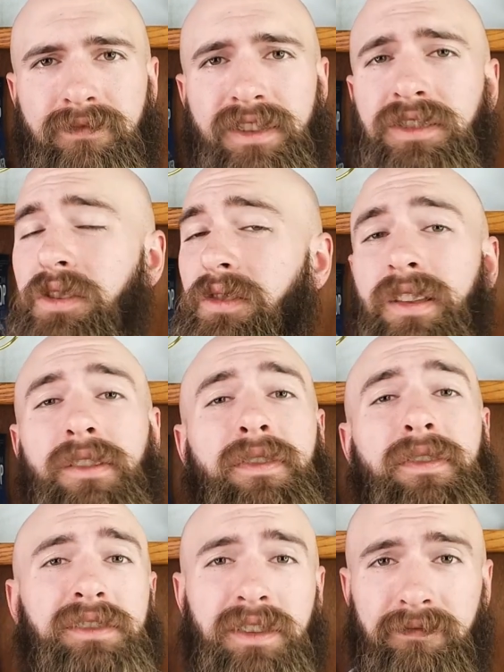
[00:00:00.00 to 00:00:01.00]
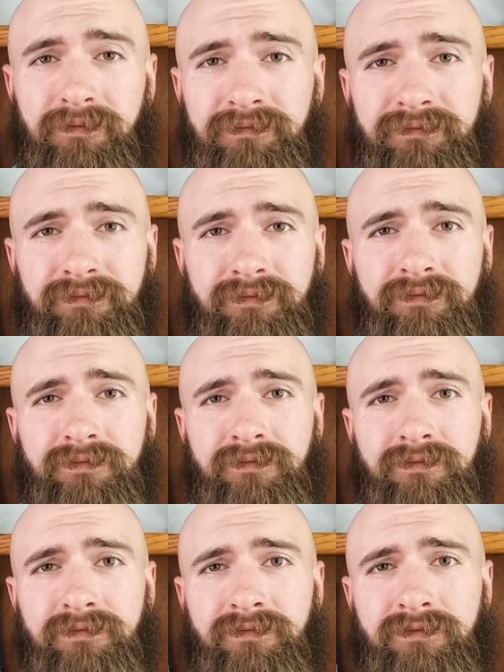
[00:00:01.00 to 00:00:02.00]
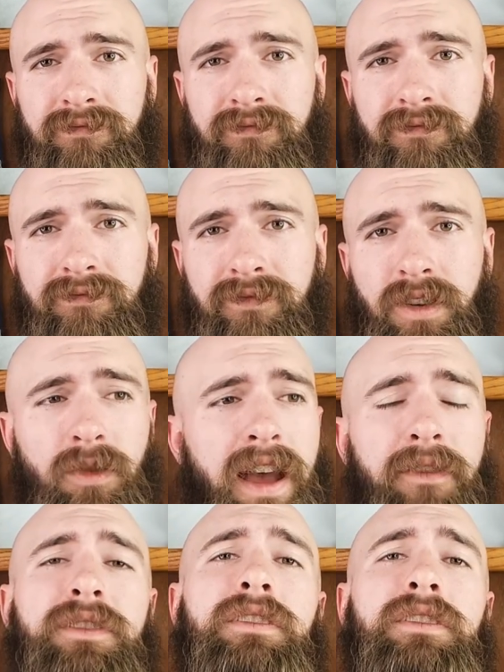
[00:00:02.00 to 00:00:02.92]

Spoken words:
That's literally a fallacy. You don't have